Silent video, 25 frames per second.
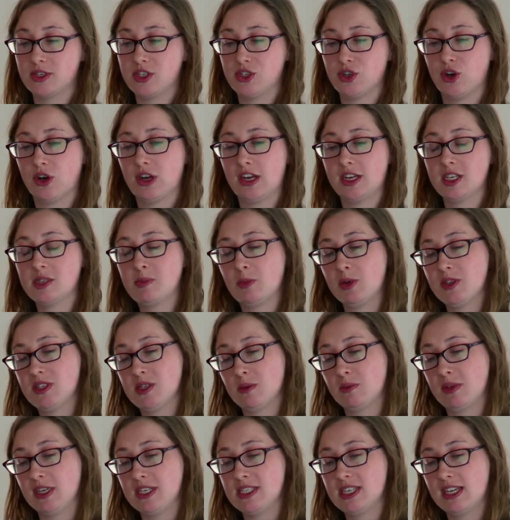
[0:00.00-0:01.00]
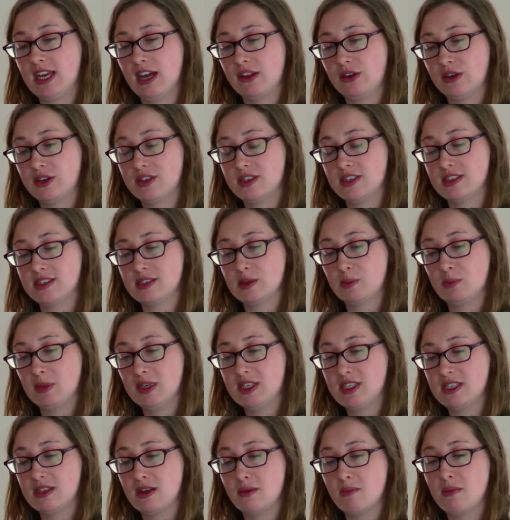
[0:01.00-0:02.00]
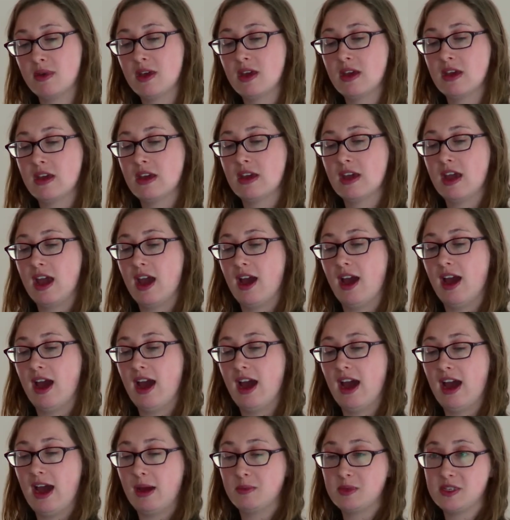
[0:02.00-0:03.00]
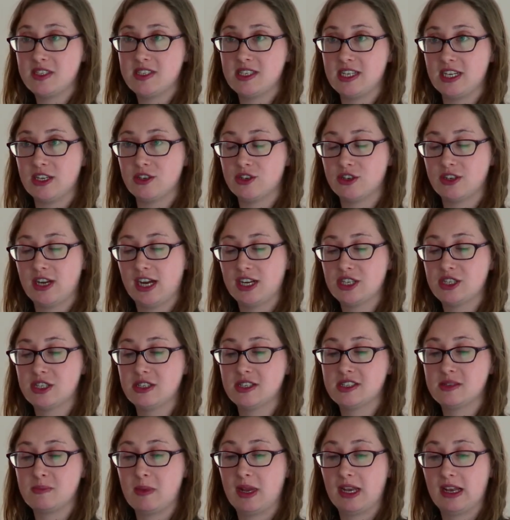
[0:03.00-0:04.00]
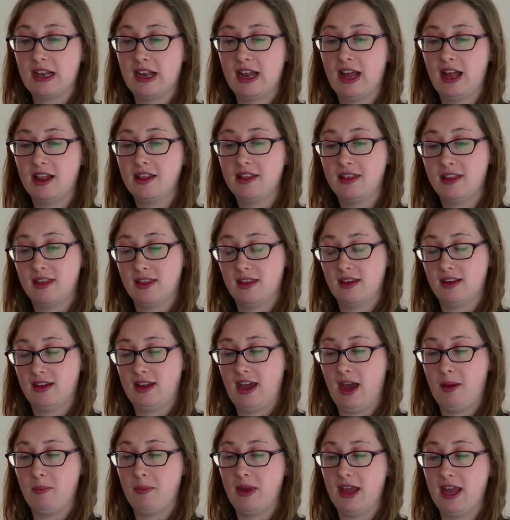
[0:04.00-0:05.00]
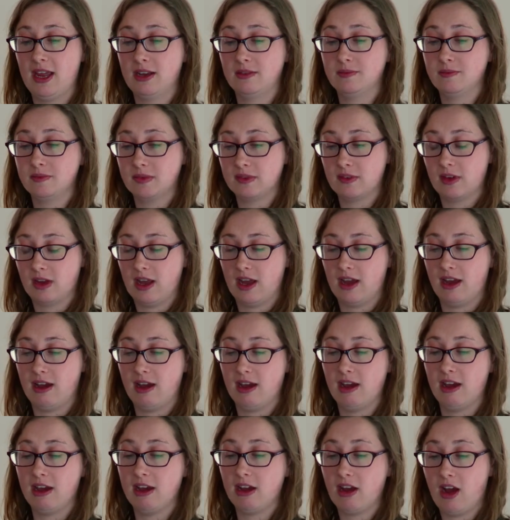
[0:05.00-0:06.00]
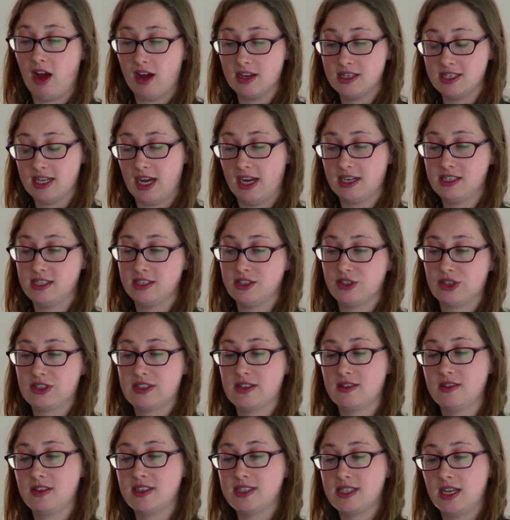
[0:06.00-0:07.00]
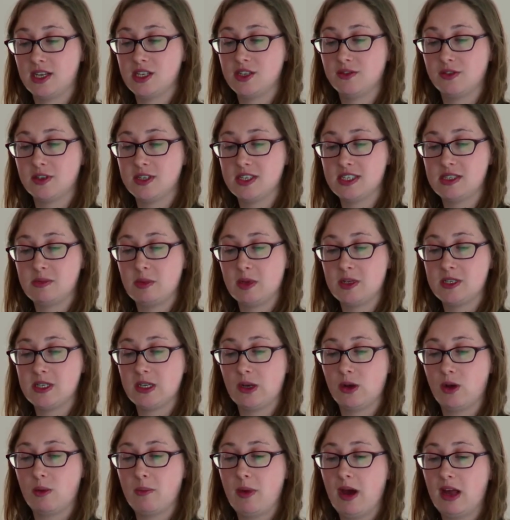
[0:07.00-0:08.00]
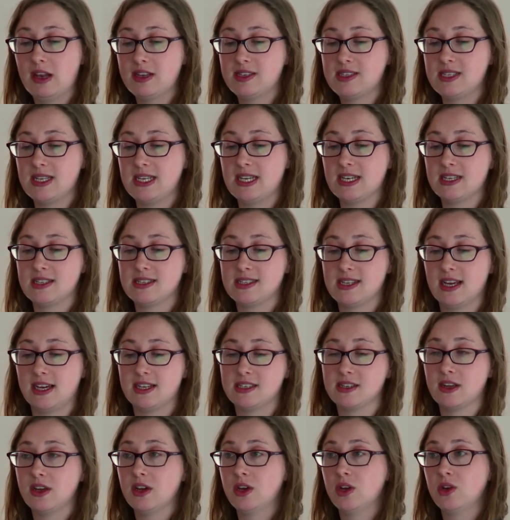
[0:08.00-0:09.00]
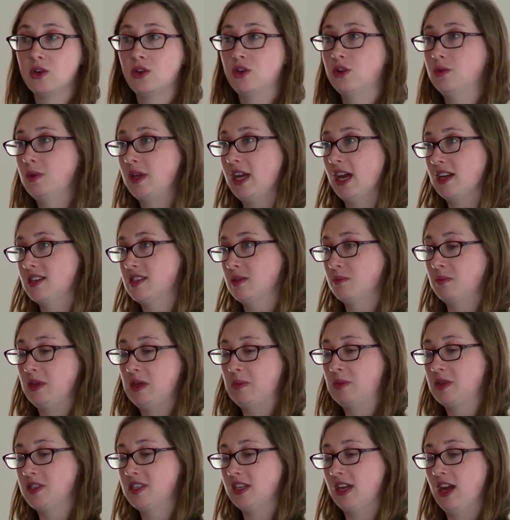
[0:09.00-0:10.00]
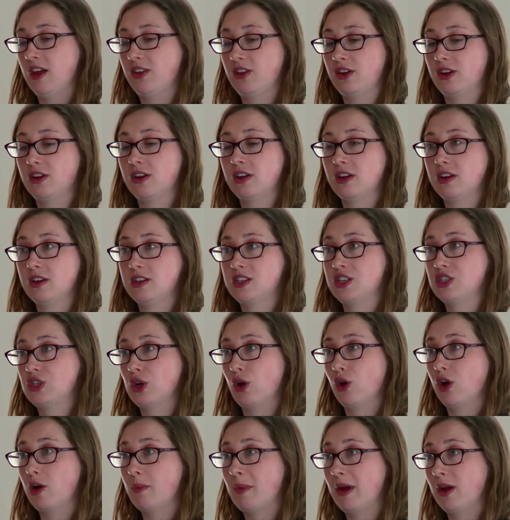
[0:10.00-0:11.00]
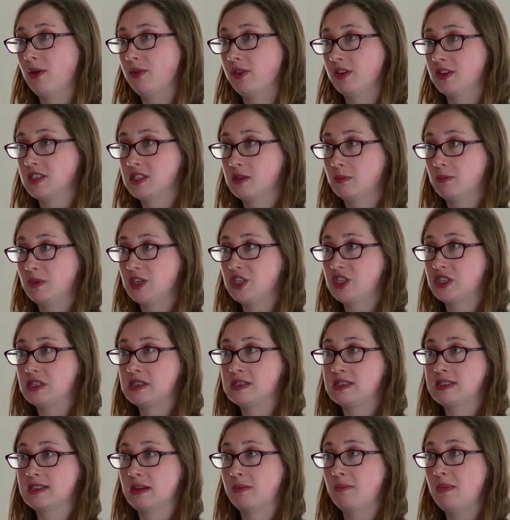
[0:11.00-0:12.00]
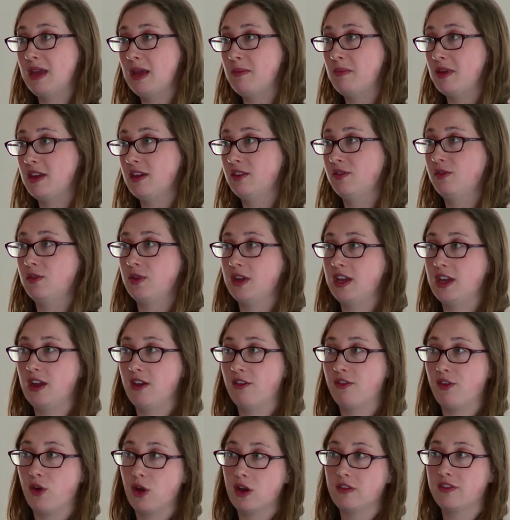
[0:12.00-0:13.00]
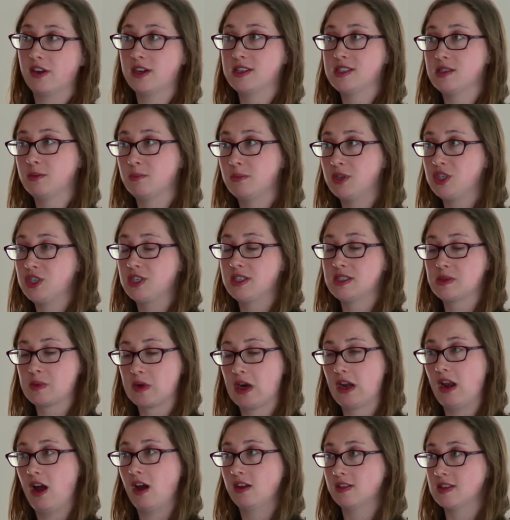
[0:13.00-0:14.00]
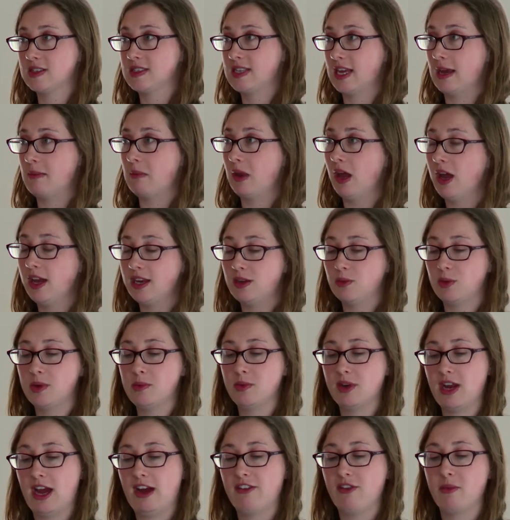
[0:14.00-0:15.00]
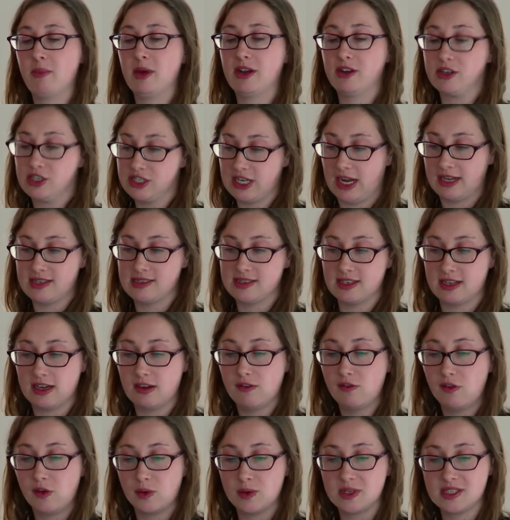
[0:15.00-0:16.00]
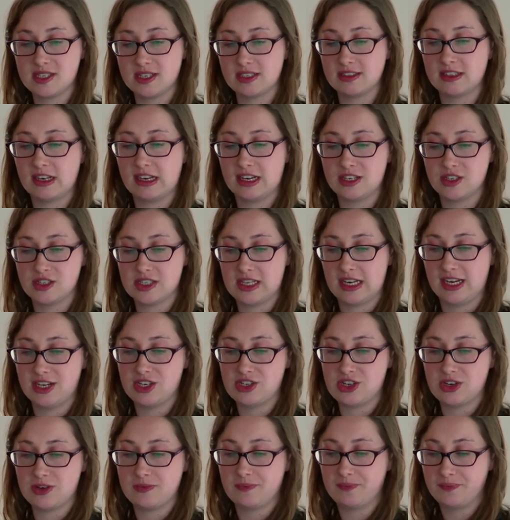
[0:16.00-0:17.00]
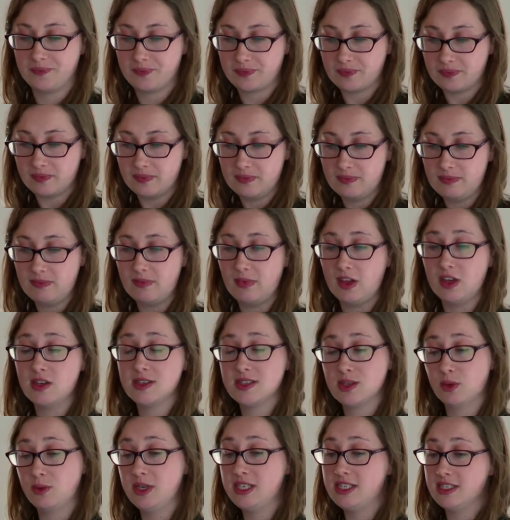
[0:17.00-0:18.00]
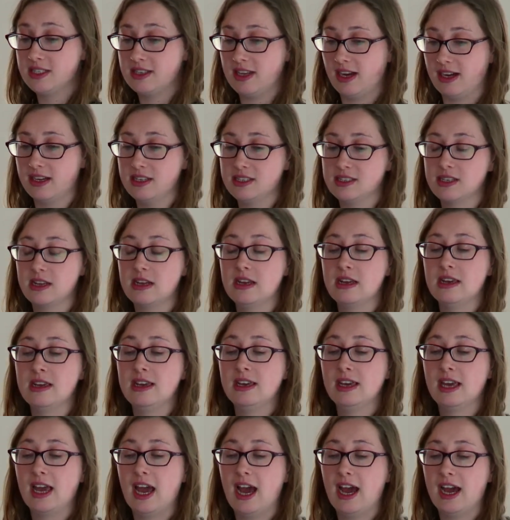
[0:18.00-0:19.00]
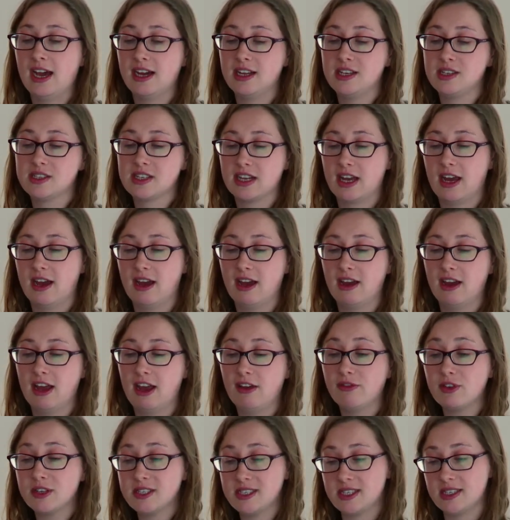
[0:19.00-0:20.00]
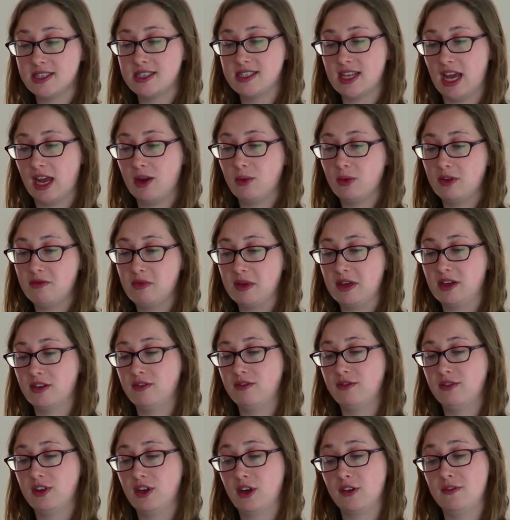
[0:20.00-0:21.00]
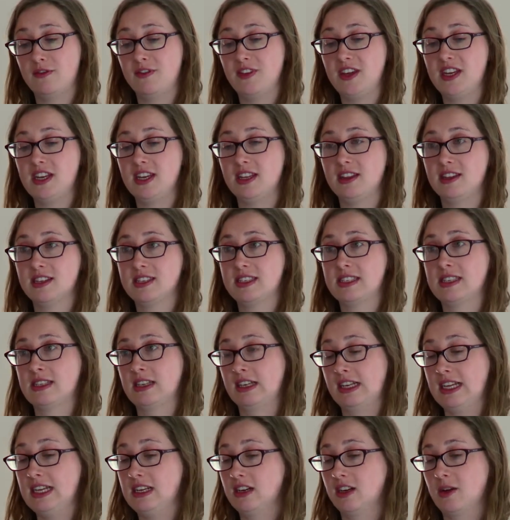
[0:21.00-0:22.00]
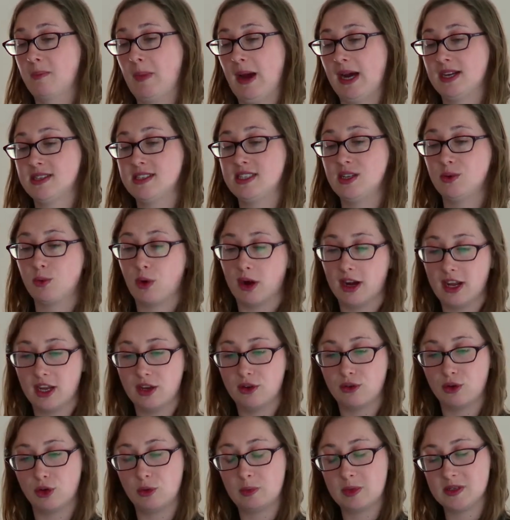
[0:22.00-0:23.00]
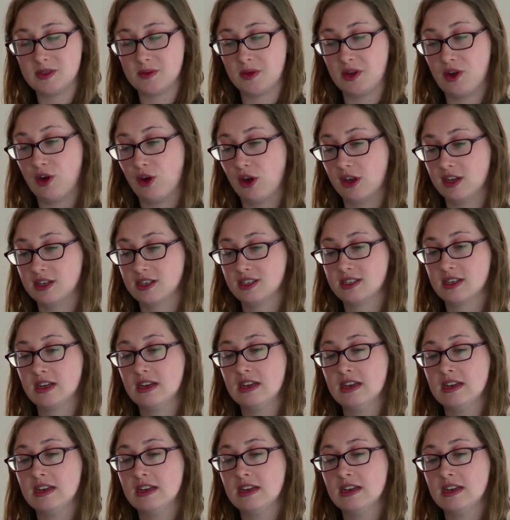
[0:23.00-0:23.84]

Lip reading: struggling to put something together to submit to them, Amnesty International's mental health campaign contacted us in the Centre for Disability Law and Policy and said, could we get some people together to talk about their submissions, and maybe if all of our submissions were along the same line, we would have a better chance at influencing the legislation. So we did that, and ever since then we've been convening this legal capacity working group, as we call it.